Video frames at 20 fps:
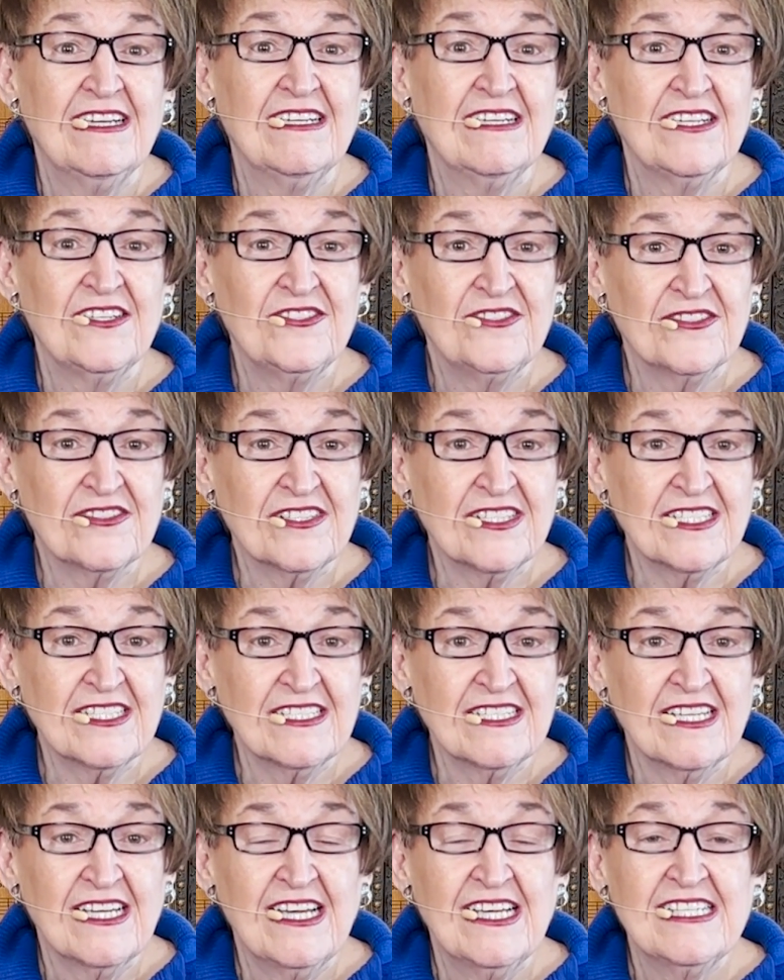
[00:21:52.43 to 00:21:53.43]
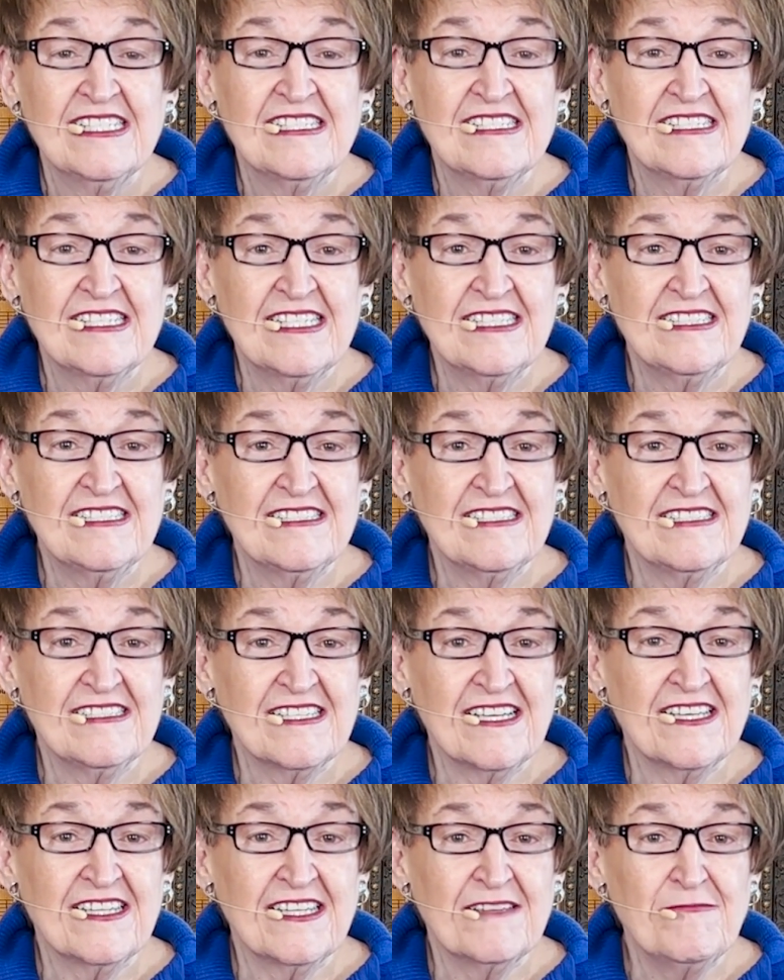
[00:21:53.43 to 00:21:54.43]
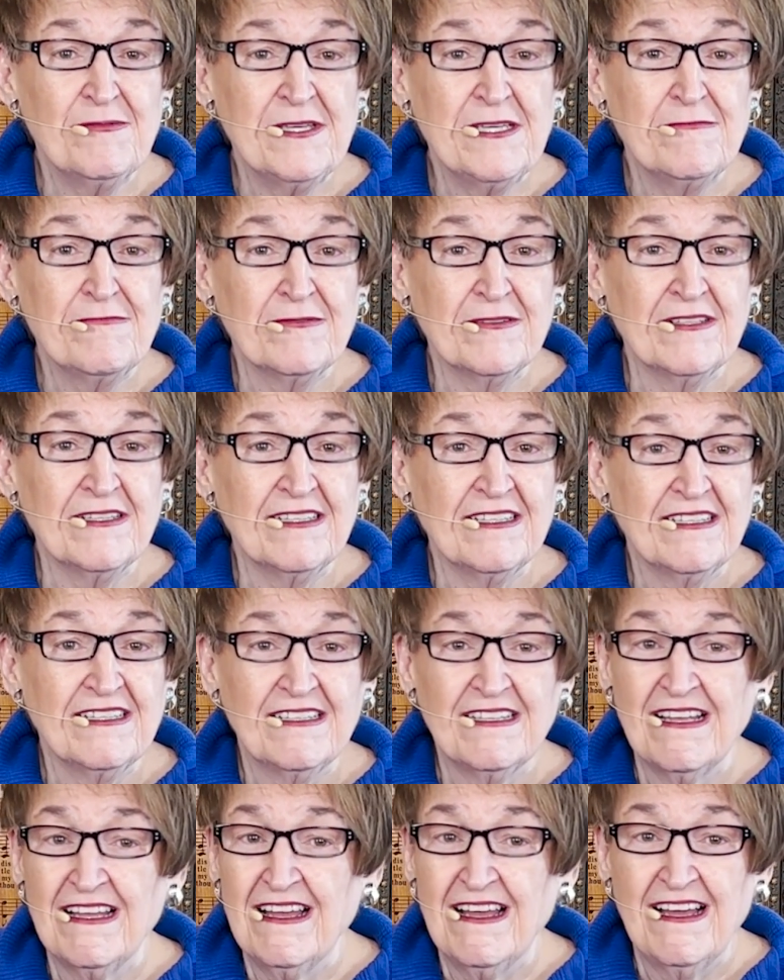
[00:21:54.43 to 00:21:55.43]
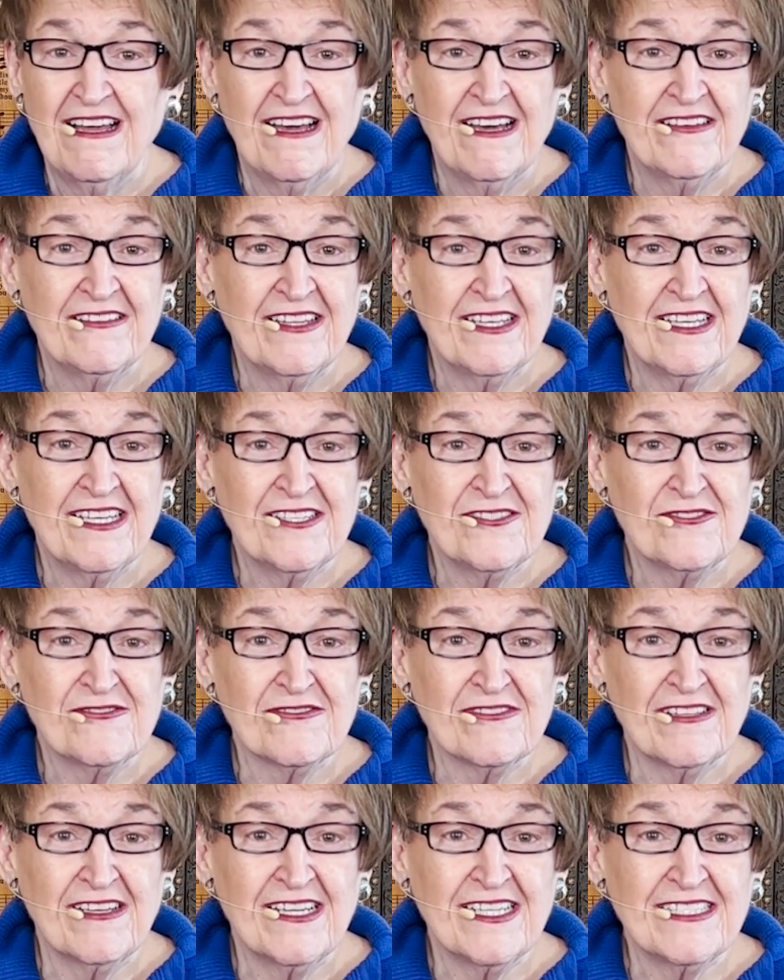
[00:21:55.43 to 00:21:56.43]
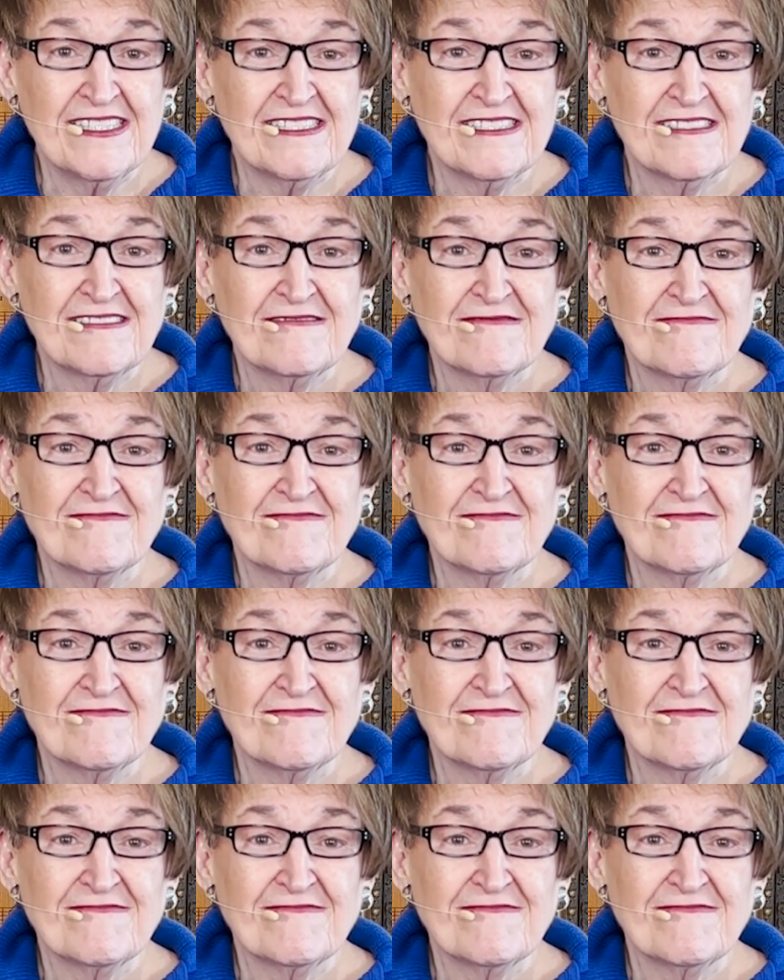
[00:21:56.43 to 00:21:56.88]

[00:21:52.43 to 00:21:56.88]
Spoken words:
and took a census of the people of the Israelites.